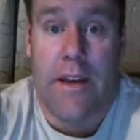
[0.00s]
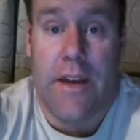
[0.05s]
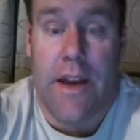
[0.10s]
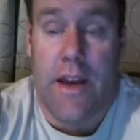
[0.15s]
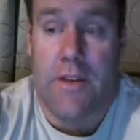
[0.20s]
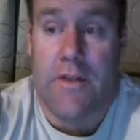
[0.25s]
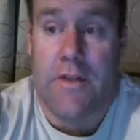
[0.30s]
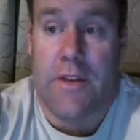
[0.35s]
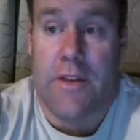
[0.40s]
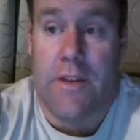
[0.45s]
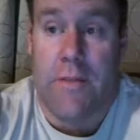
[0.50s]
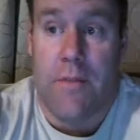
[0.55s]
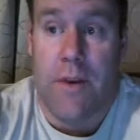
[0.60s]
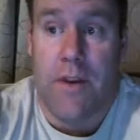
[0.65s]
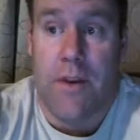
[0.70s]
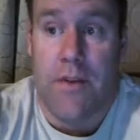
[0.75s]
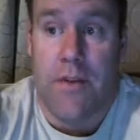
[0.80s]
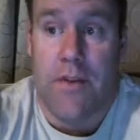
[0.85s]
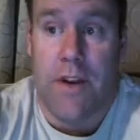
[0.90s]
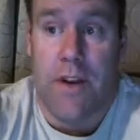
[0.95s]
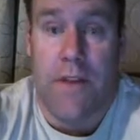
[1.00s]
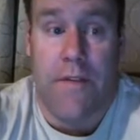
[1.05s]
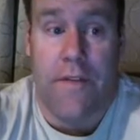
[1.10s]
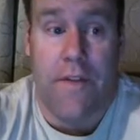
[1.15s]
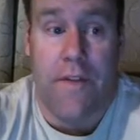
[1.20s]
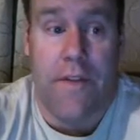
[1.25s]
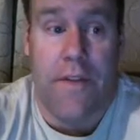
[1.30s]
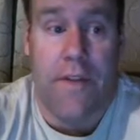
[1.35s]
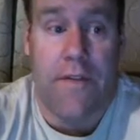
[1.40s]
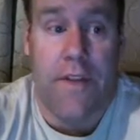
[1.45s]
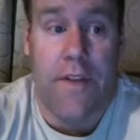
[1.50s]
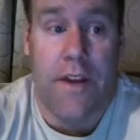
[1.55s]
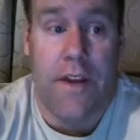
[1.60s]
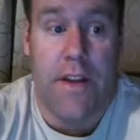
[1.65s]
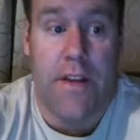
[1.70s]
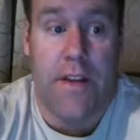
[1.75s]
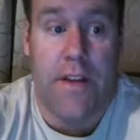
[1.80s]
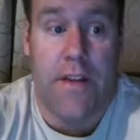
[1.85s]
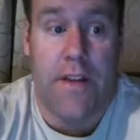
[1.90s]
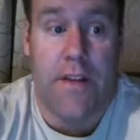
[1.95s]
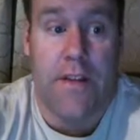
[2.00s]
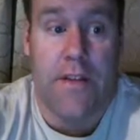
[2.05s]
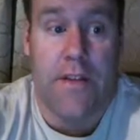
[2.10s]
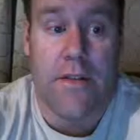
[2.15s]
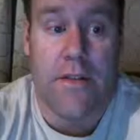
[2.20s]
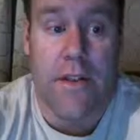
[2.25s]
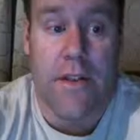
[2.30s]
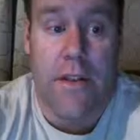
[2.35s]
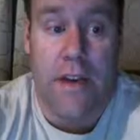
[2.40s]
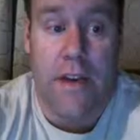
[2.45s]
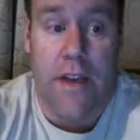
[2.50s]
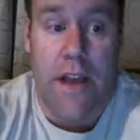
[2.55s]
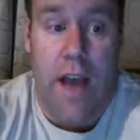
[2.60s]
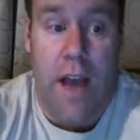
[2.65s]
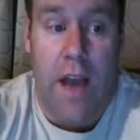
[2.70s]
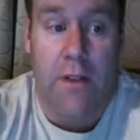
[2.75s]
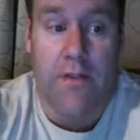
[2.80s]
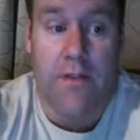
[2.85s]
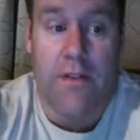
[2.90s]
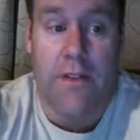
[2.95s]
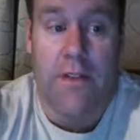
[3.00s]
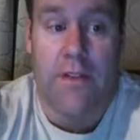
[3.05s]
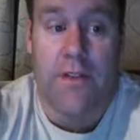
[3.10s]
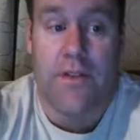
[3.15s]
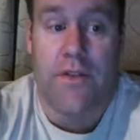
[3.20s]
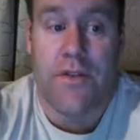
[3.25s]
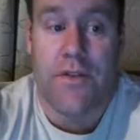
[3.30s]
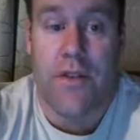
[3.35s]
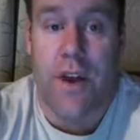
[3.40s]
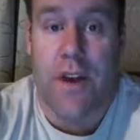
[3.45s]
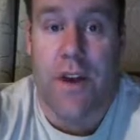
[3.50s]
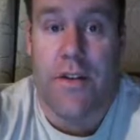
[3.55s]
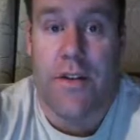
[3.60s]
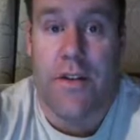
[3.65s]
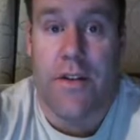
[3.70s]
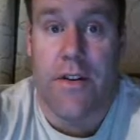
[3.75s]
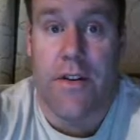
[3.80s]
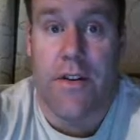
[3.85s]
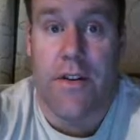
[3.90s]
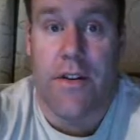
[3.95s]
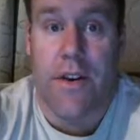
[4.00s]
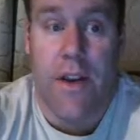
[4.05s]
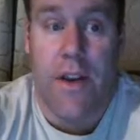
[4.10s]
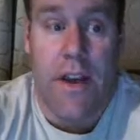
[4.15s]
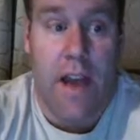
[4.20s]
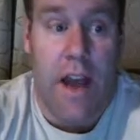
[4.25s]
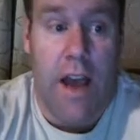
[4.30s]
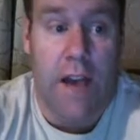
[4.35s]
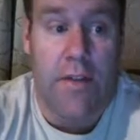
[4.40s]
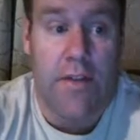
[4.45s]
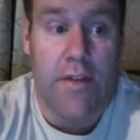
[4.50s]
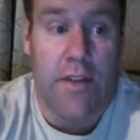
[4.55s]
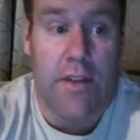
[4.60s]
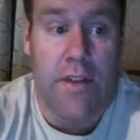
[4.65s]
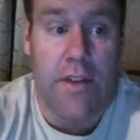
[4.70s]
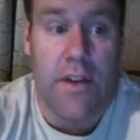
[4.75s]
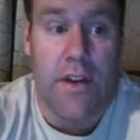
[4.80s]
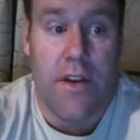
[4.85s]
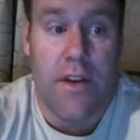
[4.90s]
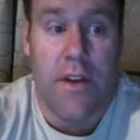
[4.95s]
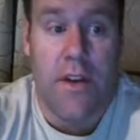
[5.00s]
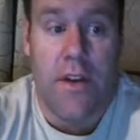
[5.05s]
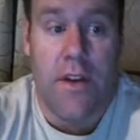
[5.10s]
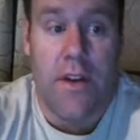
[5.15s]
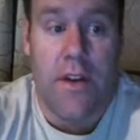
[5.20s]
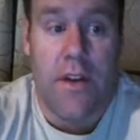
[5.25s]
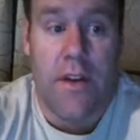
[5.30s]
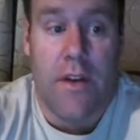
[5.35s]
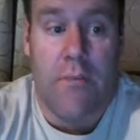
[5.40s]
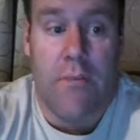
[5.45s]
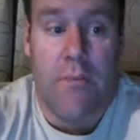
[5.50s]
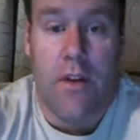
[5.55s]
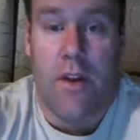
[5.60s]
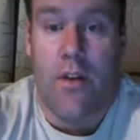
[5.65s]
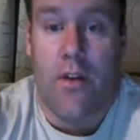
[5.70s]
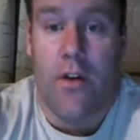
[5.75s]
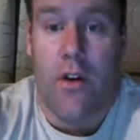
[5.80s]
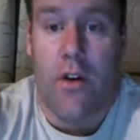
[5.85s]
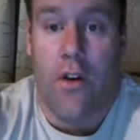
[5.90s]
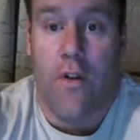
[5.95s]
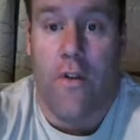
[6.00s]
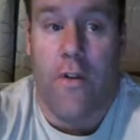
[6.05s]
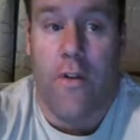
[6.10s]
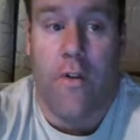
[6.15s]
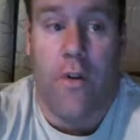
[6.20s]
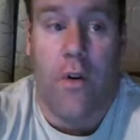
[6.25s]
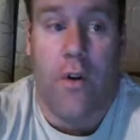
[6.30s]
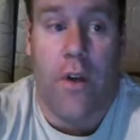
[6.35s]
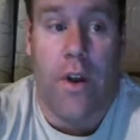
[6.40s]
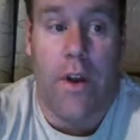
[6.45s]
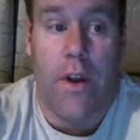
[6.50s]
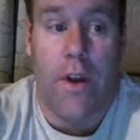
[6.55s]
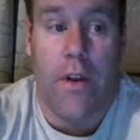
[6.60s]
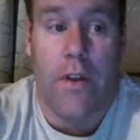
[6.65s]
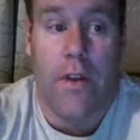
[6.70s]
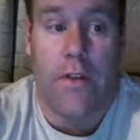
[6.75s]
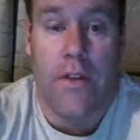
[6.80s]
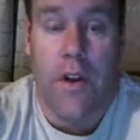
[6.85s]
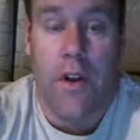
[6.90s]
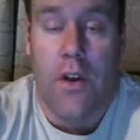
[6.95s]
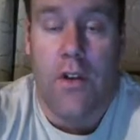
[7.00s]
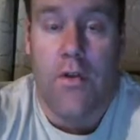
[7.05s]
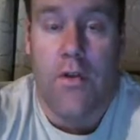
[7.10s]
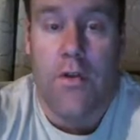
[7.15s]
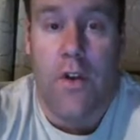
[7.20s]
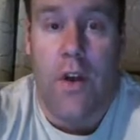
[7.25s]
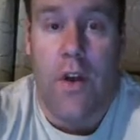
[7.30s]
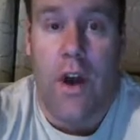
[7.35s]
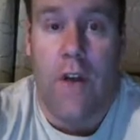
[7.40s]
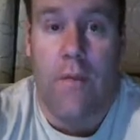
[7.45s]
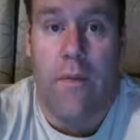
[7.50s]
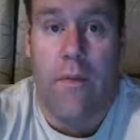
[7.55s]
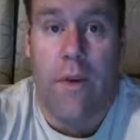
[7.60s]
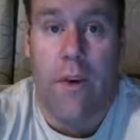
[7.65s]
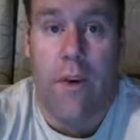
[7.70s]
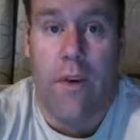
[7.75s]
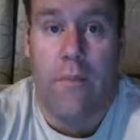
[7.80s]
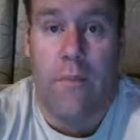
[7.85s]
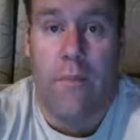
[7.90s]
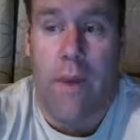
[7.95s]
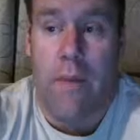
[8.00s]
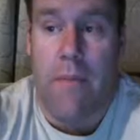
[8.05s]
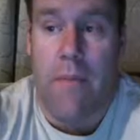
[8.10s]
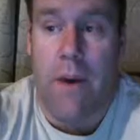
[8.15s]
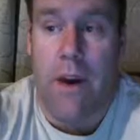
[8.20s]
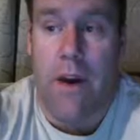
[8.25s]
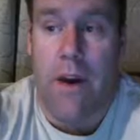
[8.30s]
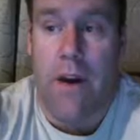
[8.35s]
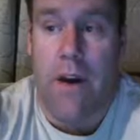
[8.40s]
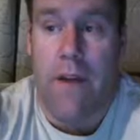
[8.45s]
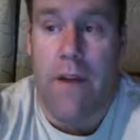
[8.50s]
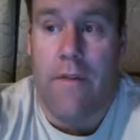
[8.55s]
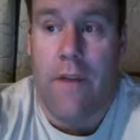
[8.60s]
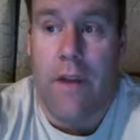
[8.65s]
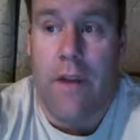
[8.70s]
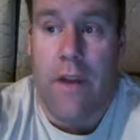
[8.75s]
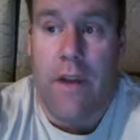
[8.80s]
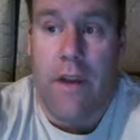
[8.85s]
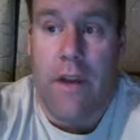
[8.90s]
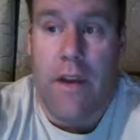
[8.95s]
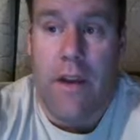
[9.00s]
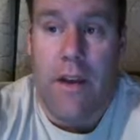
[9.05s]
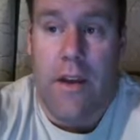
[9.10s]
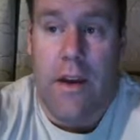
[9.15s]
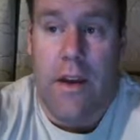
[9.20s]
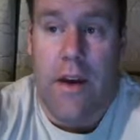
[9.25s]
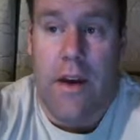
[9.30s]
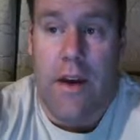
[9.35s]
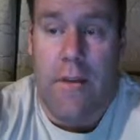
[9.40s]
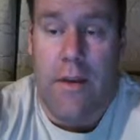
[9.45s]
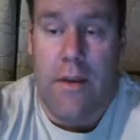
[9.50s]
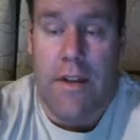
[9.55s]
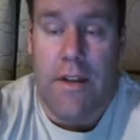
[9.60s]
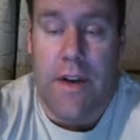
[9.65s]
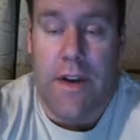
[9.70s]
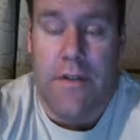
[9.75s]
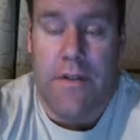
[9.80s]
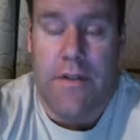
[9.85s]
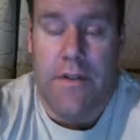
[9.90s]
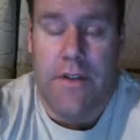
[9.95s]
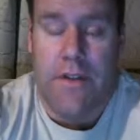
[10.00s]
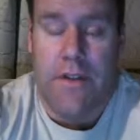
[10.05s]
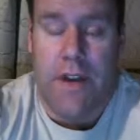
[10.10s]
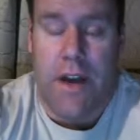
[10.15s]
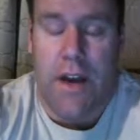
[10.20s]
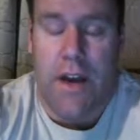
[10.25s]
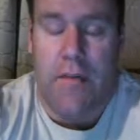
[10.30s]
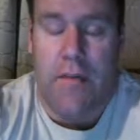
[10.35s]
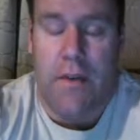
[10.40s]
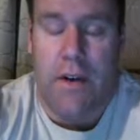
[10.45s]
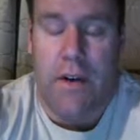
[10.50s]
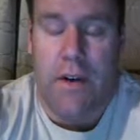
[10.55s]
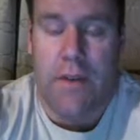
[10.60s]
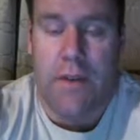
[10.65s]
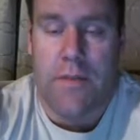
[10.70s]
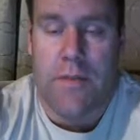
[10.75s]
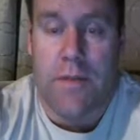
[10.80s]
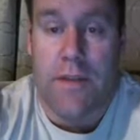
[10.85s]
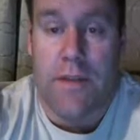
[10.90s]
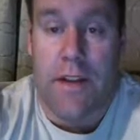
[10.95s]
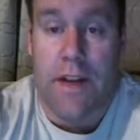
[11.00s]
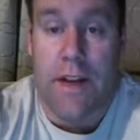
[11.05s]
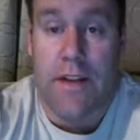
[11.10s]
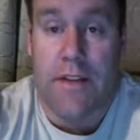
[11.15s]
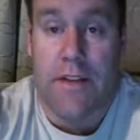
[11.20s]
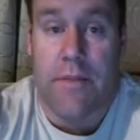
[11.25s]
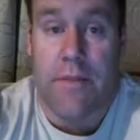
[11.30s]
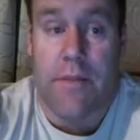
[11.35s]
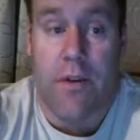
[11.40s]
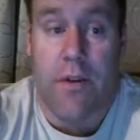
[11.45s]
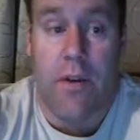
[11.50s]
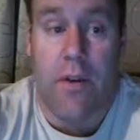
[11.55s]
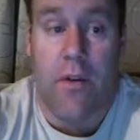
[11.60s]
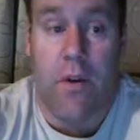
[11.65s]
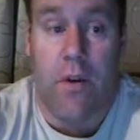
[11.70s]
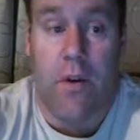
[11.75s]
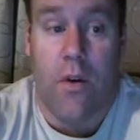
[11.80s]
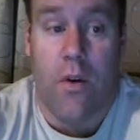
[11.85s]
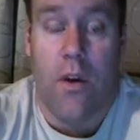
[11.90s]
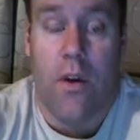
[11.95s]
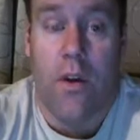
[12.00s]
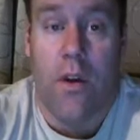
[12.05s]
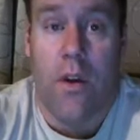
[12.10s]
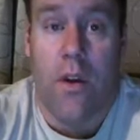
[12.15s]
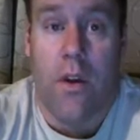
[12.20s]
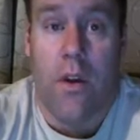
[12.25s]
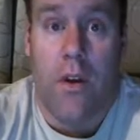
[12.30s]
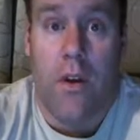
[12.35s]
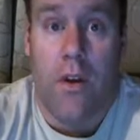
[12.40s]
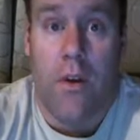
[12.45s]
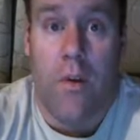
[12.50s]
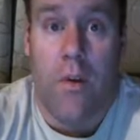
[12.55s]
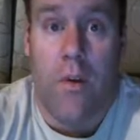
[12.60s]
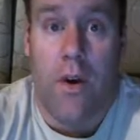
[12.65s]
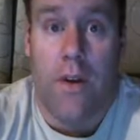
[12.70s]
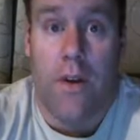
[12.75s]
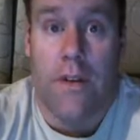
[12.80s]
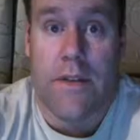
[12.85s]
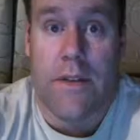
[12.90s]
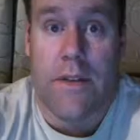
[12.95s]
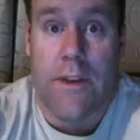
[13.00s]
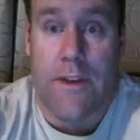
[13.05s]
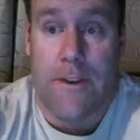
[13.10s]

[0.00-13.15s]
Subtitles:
I was in the military for 15 years. I was an instructor. I was in the Marine Corps for 4 years. So I worked my butt off. My toughest job was, besides the Marine Corps, was